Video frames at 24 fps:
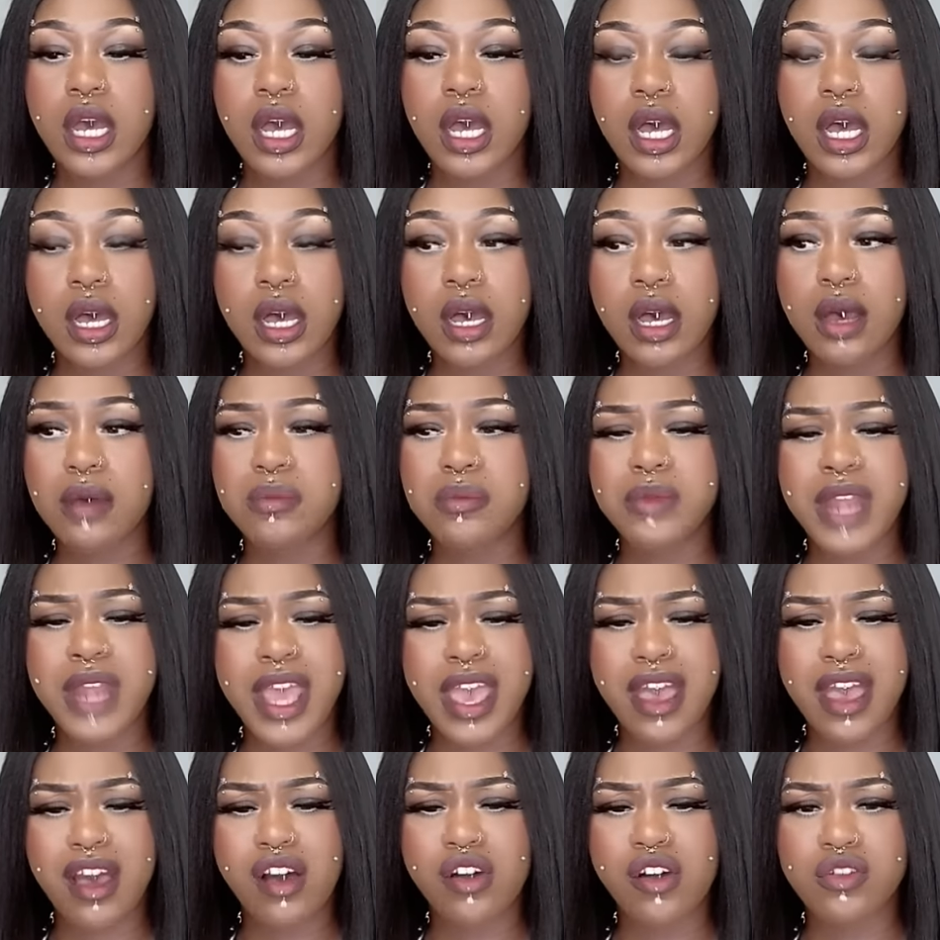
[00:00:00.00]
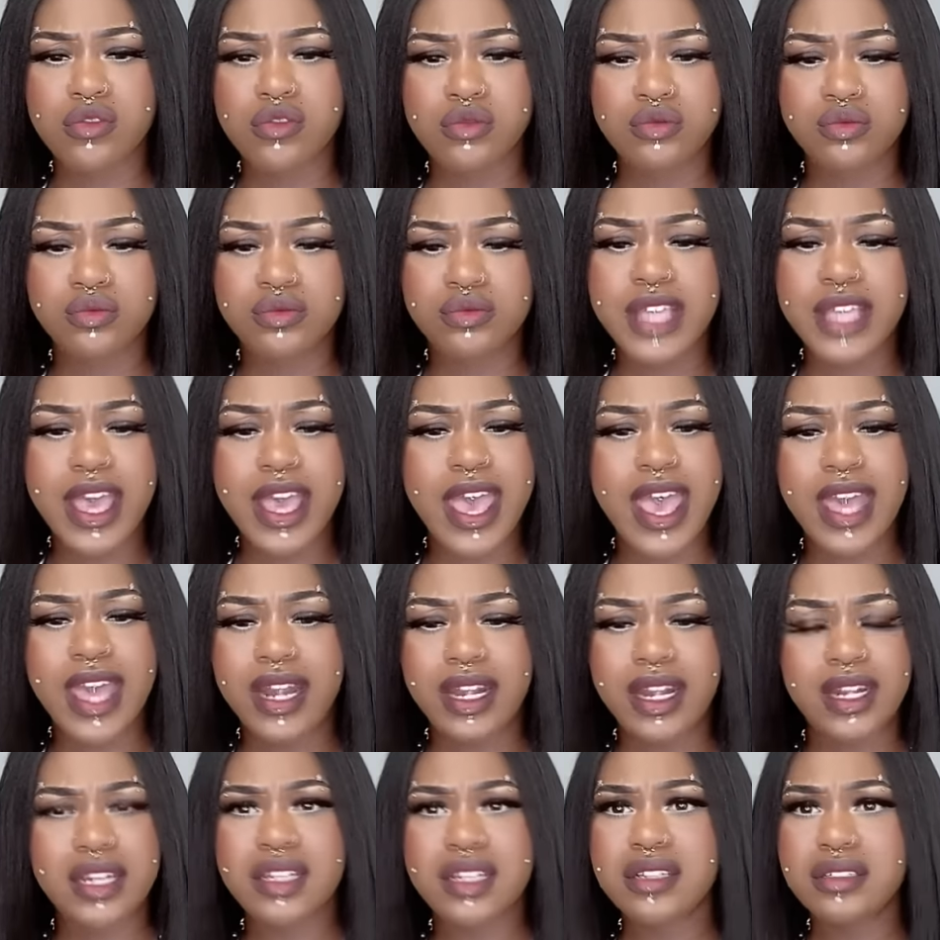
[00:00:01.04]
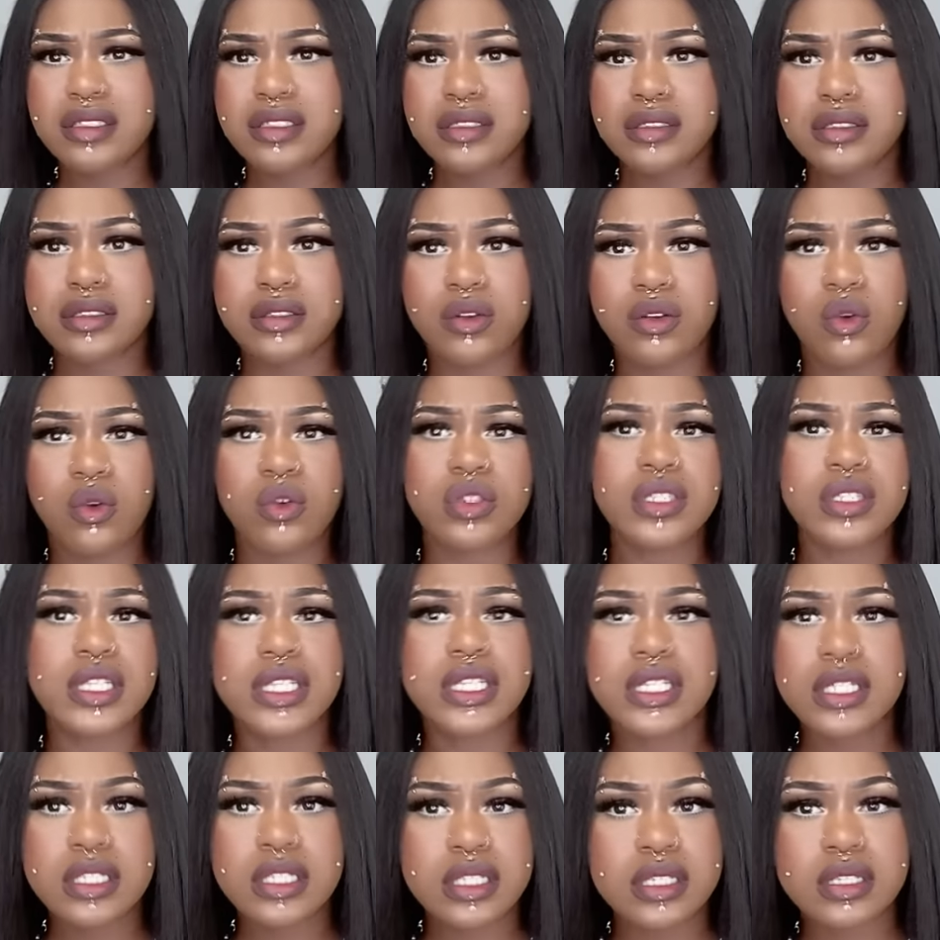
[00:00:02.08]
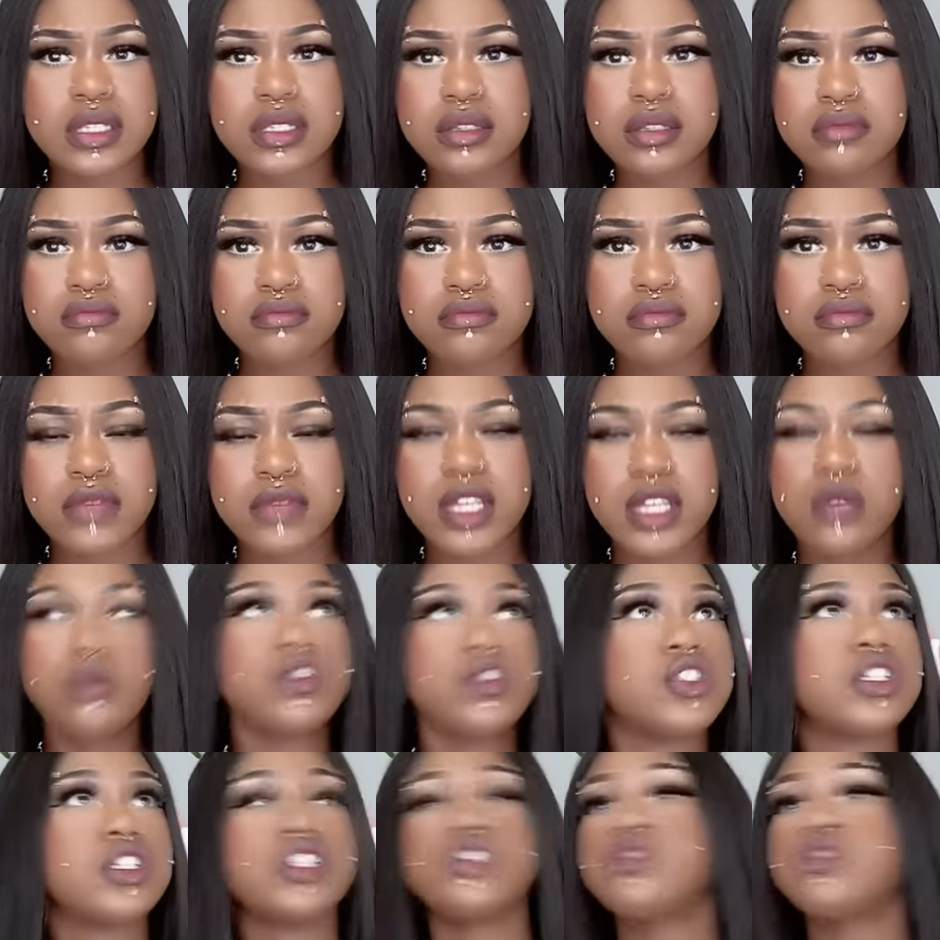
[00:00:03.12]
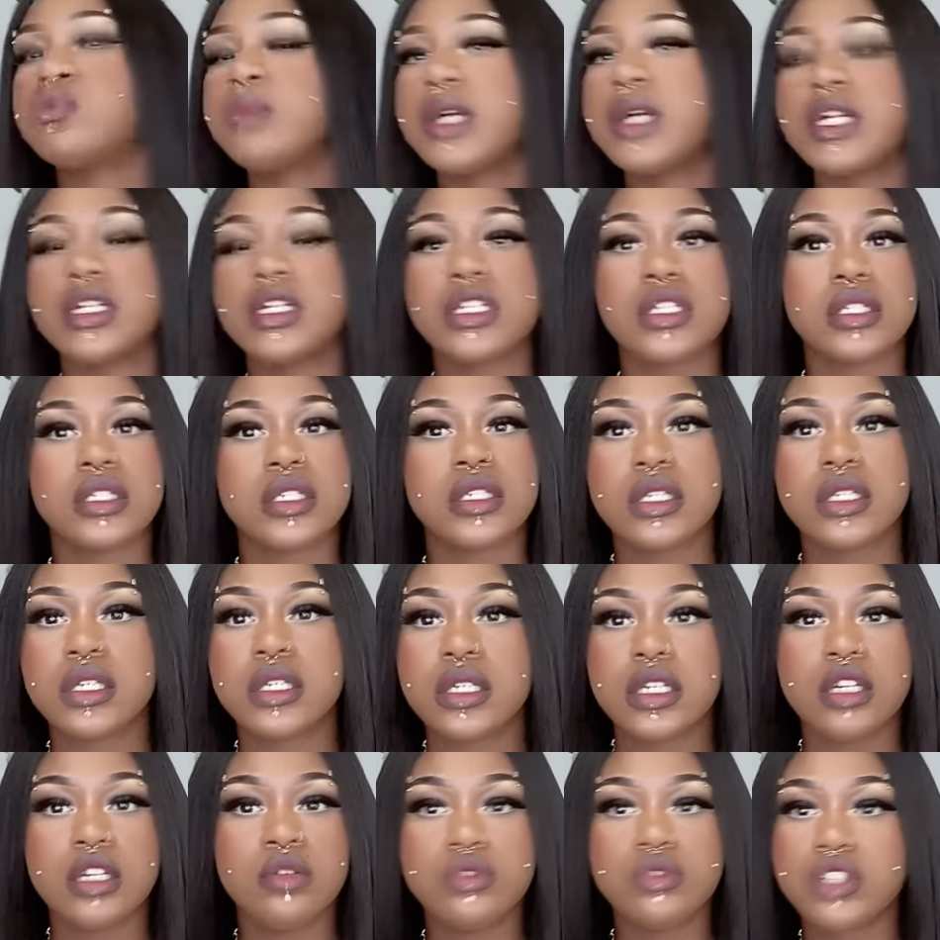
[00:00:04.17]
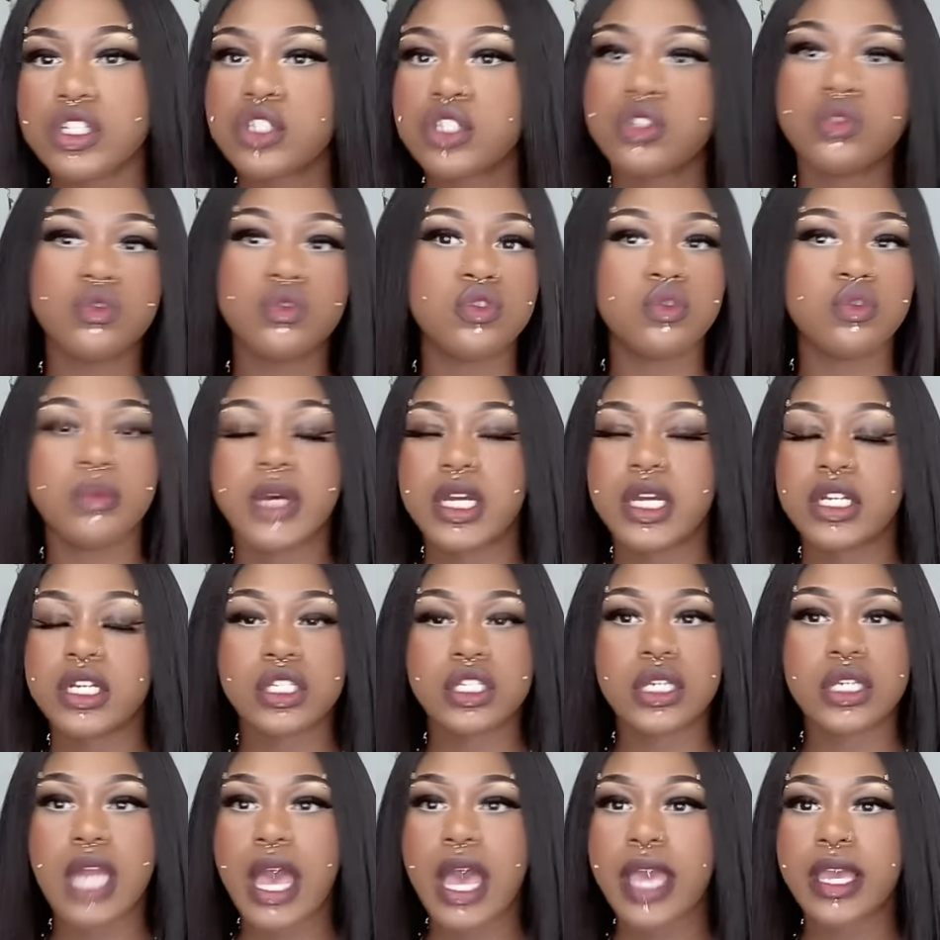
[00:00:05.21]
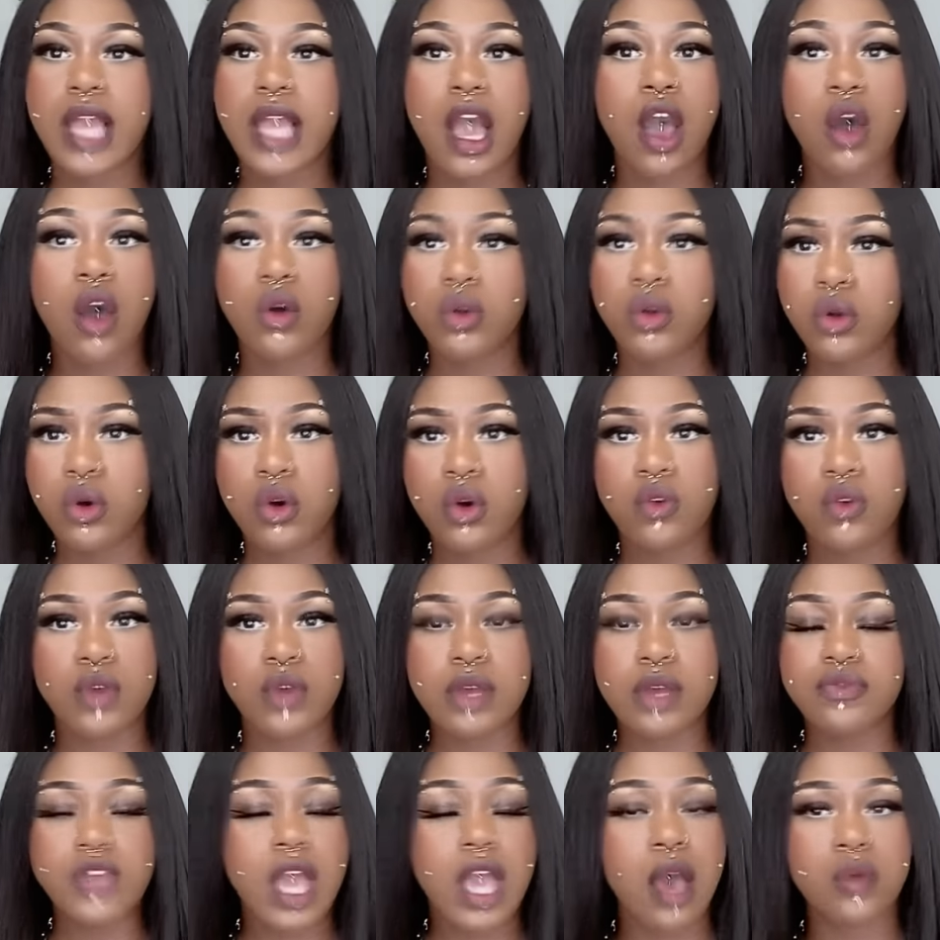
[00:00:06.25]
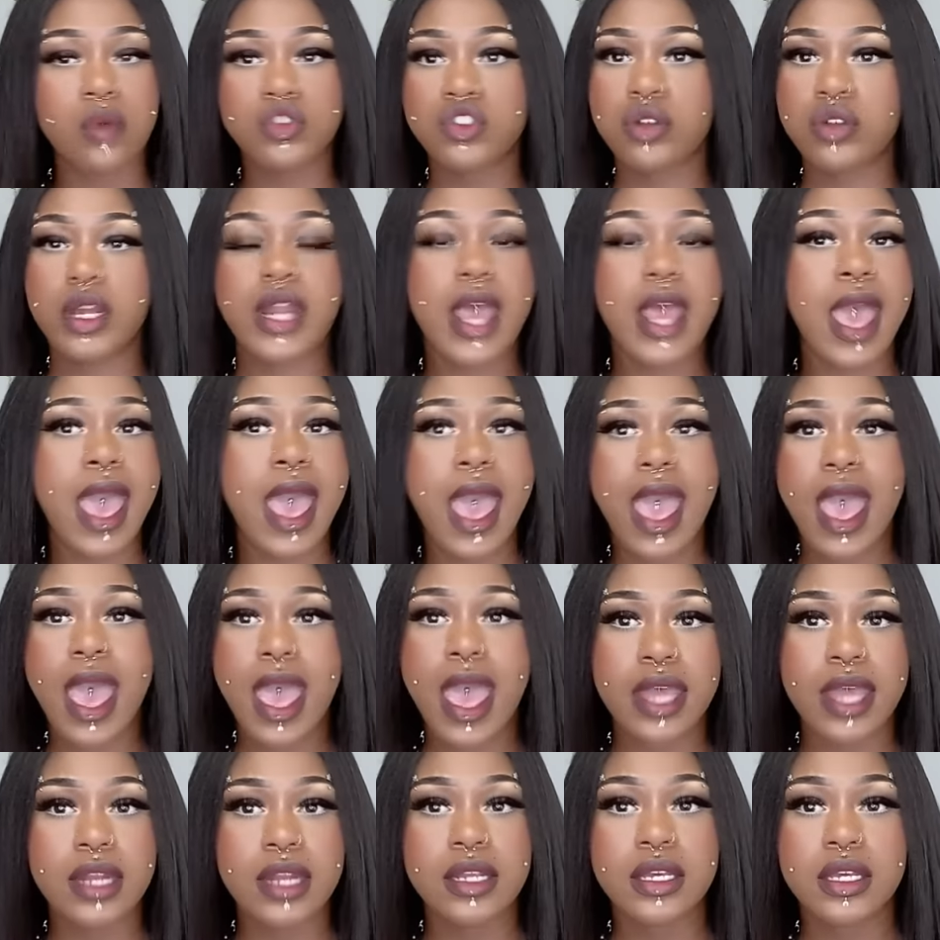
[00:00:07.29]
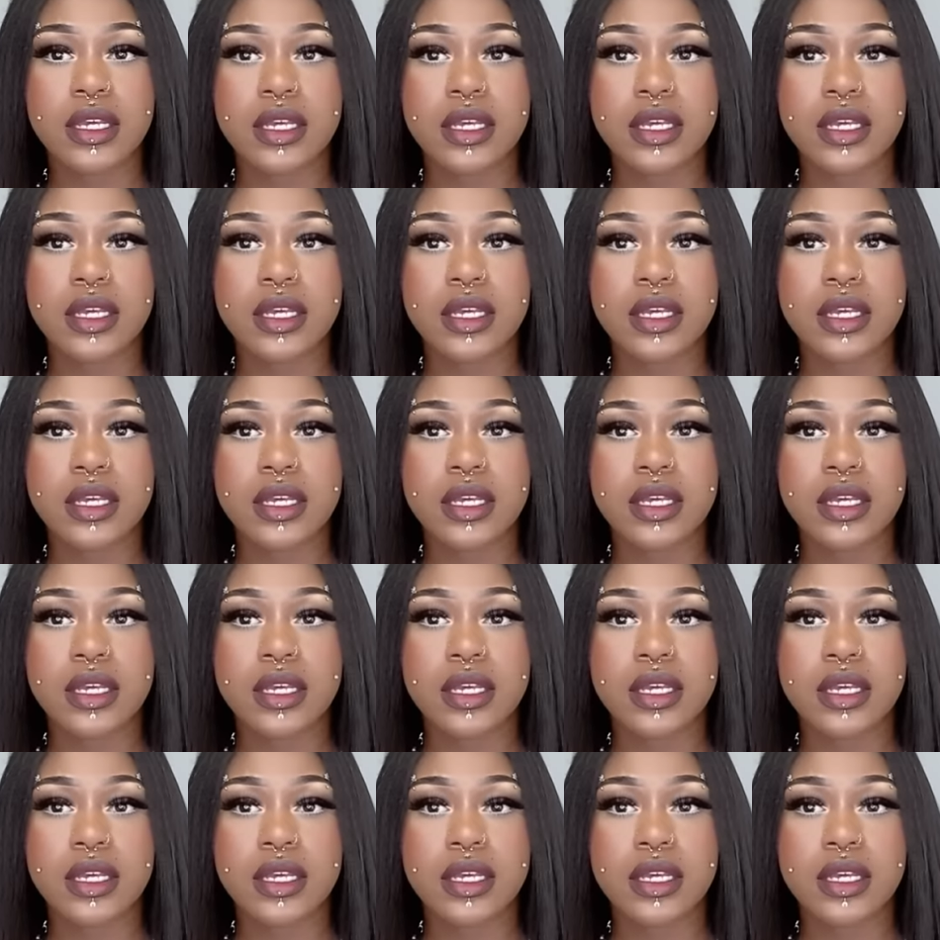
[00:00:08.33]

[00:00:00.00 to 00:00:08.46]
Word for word: Um now the editing on this, it was just too much. It was just too too much. Like, I don't know if y'all was trying to hide